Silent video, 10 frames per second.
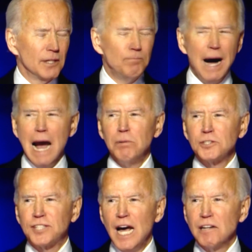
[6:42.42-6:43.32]
The Bible
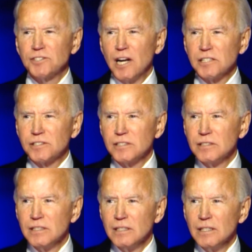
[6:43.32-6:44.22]
tells us
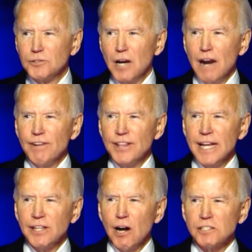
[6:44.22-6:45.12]
to
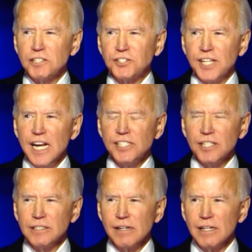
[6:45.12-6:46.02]
everything there is a
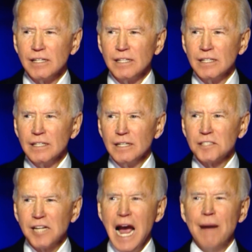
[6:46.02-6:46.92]
season,
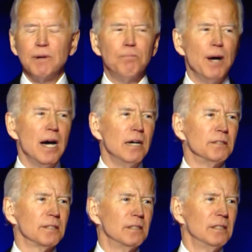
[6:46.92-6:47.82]
a time to
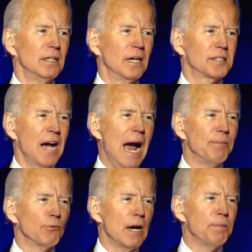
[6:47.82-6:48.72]
build, a
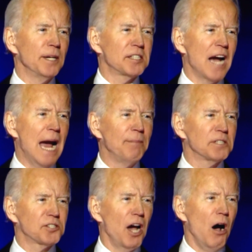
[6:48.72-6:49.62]
time to reap and a time
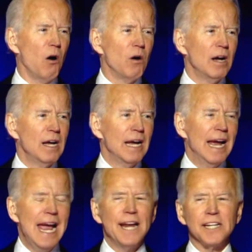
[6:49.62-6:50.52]
to sow,
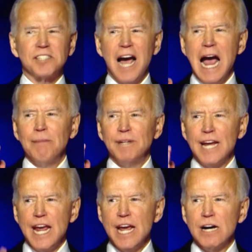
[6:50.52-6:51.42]
and a time
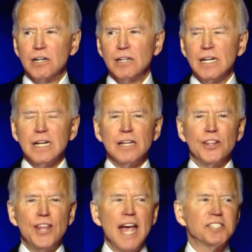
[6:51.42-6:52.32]
to heal.
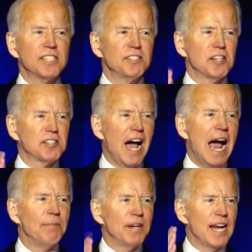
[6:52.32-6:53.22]
This is the
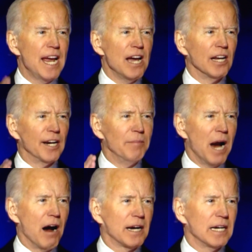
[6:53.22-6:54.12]
time to heal in
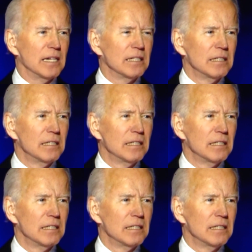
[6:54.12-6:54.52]
America.